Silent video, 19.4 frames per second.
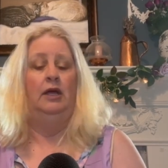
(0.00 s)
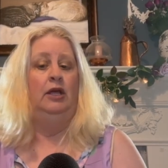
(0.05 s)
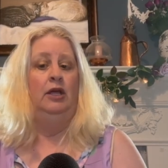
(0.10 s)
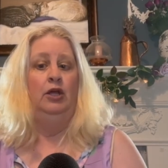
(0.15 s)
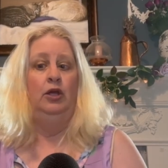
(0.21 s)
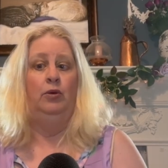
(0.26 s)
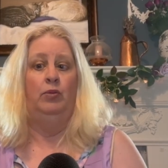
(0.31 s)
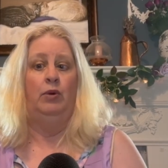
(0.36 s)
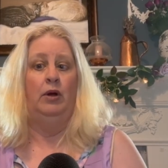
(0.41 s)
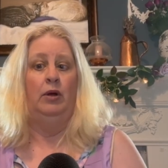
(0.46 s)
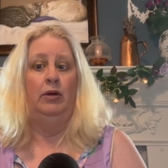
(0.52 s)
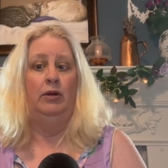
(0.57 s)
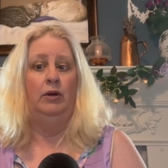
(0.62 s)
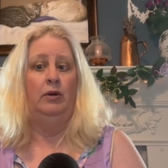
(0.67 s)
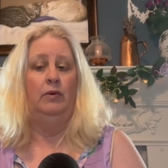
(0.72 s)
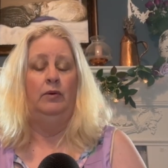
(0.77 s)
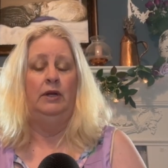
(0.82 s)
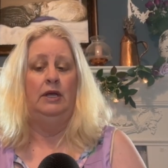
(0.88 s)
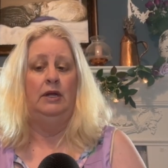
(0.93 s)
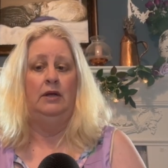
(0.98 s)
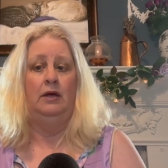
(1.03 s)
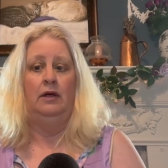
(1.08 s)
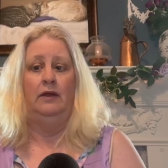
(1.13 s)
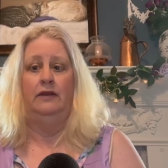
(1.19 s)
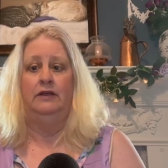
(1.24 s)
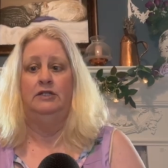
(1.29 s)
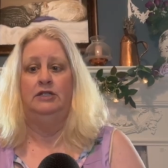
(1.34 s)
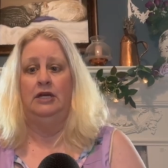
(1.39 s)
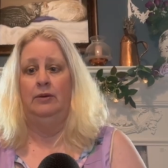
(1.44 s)
you probably don't need all
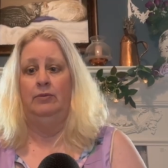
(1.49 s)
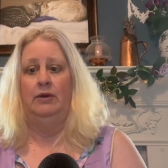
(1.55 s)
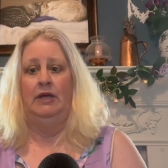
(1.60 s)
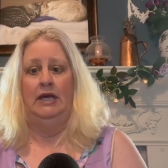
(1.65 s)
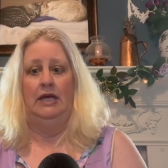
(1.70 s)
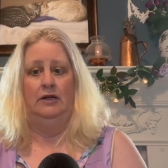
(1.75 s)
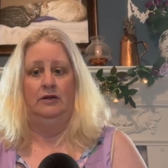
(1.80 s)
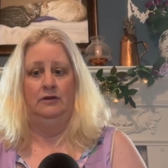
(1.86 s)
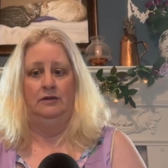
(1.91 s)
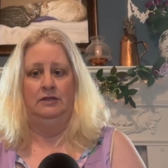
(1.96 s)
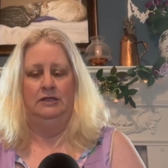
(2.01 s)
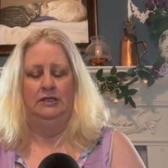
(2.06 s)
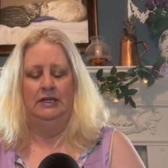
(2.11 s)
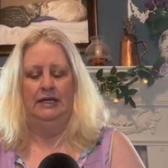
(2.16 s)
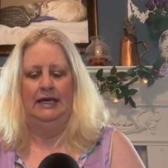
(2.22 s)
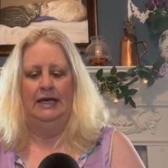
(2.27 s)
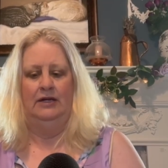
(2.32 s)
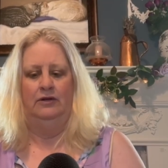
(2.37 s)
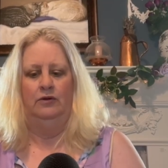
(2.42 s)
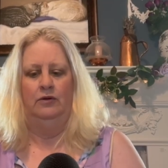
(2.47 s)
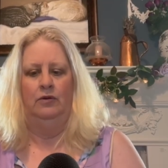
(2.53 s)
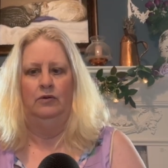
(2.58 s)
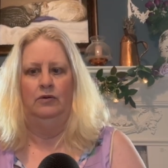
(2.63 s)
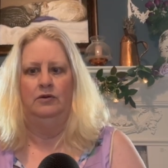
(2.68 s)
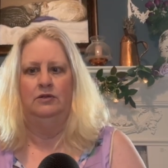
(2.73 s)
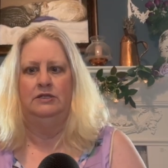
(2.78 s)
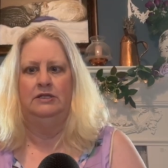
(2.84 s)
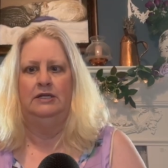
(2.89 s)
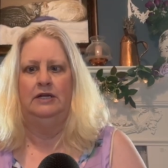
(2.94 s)
the chime candles and candle
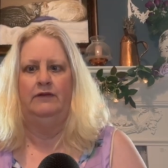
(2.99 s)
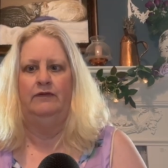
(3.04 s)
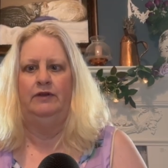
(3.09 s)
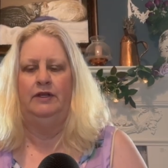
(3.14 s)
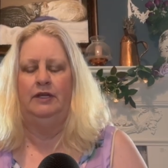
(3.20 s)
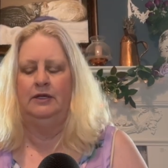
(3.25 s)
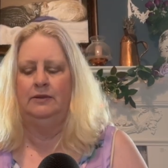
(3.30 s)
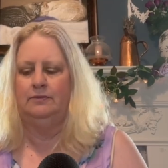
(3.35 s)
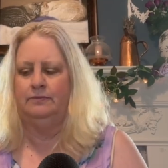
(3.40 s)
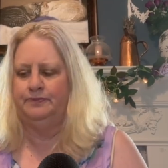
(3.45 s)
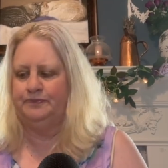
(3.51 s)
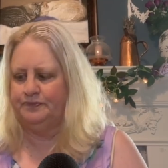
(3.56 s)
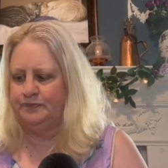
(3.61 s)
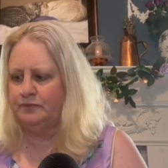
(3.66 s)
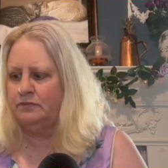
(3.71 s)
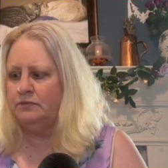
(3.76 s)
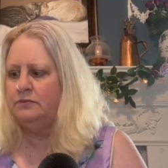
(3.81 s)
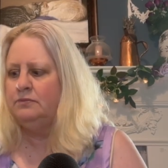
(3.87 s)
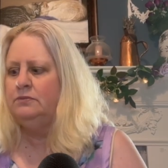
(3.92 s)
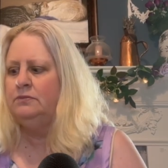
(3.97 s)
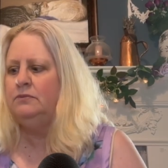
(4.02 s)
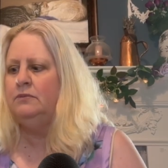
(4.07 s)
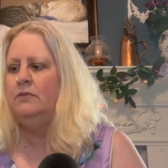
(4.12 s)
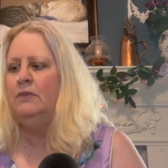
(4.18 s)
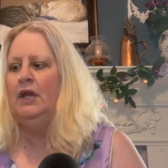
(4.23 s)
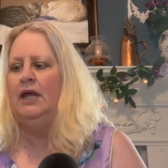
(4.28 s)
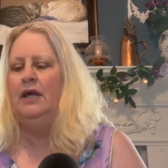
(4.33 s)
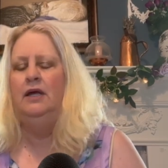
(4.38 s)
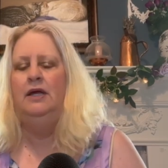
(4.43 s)
holders and everything.
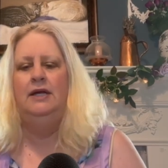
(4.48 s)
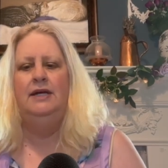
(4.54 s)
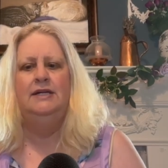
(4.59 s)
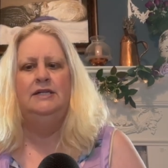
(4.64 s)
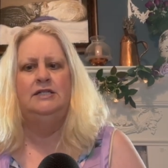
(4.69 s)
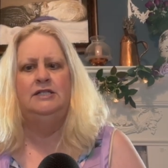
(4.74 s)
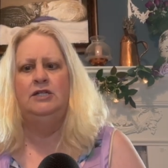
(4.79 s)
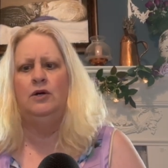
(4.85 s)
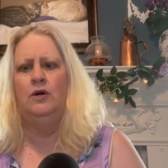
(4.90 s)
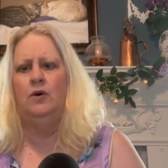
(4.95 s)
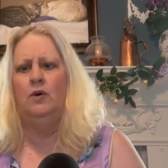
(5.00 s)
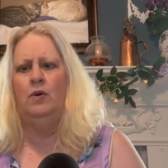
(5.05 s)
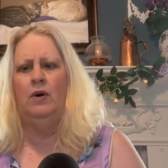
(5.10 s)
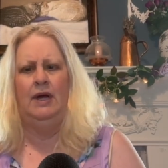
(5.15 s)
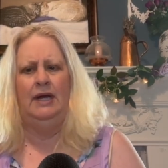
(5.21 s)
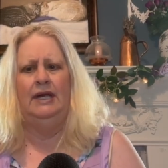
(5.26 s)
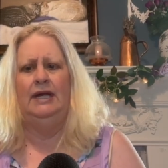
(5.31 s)
So